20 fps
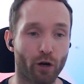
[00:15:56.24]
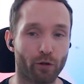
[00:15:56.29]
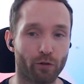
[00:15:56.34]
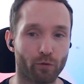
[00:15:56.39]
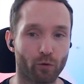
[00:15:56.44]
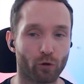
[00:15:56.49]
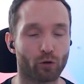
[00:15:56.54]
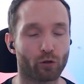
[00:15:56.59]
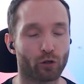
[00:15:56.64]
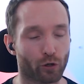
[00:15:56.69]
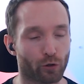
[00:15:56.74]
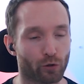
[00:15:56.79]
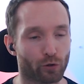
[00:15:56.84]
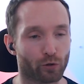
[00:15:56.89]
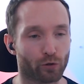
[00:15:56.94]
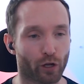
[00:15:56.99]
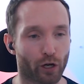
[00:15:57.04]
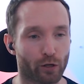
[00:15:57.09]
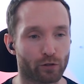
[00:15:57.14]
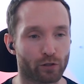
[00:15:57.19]
or
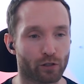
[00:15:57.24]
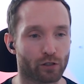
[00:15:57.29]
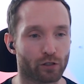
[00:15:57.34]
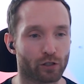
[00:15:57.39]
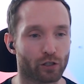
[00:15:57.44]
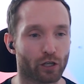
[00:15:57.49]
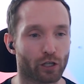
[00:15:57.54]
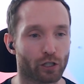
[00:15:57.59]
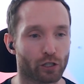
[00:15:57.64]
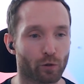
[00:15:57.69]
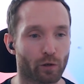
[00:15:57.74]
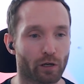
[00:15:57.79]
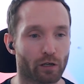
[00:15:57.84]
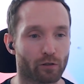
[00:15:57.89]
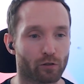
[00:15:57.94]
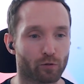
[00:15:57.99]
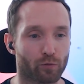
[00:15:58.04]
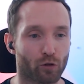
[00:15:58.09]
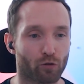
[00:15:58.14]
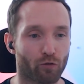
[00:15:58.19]
Google knows that the search
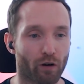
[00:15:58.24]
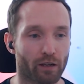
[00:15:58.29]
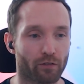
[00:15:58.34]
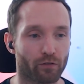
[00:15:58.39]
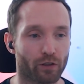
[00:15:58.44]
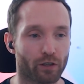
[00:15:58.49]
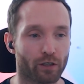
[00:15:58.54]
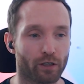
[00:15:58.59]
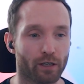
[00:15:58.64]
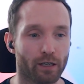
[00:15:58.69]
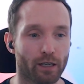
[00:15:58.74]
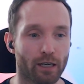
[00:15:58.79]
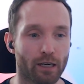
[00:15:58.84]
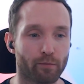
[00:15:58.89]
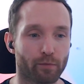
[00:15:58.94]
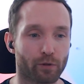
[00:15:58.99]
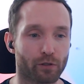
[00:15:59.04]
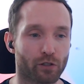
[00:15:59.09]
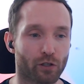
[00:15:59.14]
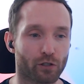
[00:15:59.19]
query is more relevant,
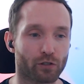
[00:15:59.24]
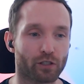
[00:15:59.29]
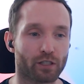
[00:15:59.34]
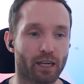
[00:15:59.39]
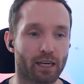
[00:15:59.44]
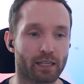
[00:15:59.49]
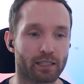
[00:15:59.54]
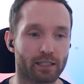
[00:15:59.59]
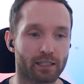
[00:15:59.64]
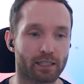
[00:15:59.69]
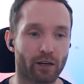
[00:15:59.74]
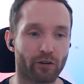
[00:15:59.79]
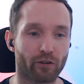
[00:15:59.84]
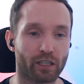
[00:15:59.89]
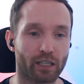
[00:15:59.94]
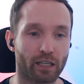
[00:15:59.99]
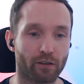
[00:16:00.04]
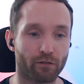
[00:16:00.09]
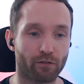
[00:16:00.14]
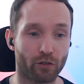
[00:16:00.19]
but doesn't
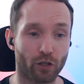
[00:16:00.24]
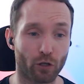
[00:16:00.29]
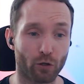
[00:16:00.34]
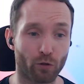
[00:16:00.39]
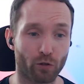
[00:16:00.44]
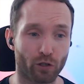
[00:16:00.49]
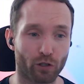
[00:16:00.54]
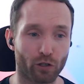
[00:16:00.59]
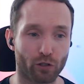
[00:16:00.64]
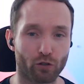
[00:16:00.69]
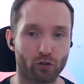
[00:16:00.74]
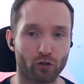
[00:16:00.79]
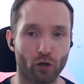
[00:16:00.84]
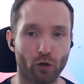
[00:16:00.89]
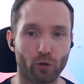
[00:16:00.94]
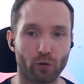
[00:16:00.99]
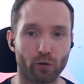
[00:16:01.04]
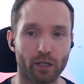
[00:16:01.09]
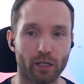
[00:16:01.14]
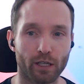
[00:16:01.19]
necessarily give you the
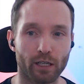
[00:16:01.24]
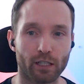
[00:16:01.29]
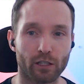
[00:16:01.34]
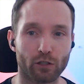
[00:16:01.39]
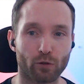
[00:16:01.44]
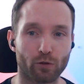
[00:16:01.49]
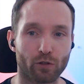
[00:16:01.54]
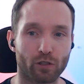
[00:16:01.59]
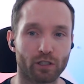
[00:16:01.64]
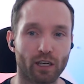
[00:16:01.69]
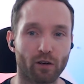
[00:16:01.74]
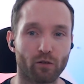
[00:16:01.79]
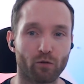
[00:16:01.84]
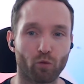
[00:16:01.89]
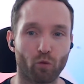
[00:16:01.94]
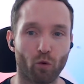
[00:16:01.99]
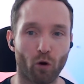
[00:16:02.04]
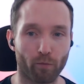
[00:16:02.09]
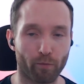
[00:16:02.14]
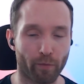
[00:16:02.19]
control to understand
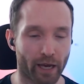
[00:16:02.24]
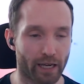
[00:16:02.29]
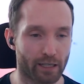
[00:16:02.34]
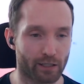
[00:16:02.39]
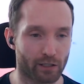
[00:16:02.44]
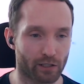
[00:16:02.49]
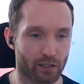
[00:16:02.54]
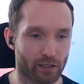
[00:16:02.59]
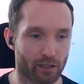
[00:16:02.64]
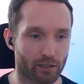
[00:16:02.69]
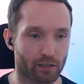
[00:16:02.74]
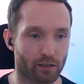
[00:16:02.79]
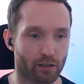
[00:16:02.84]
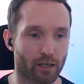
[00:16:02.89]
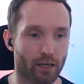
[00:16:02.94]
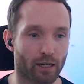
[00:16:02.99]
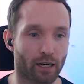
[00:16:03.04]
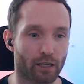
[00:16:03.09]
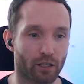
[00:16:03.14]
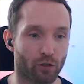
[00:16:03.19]
what pages
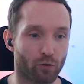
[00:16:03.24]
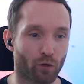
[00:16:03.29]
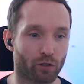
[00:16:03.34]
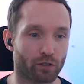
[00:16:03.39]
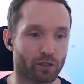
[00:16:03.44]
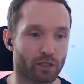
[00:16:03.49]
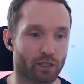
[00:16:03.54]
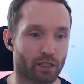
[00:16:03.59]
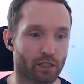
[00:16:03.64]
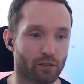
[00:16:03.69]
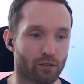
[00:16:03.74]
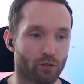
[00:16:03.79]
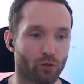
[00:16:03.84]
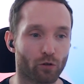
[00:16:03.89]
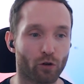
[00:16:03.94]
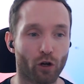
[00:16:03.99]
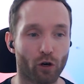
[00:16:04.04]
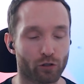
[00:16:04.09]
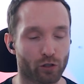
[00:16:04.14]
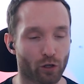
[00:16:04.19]
you want it or
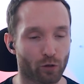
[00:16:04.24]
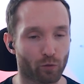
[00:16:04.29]
don't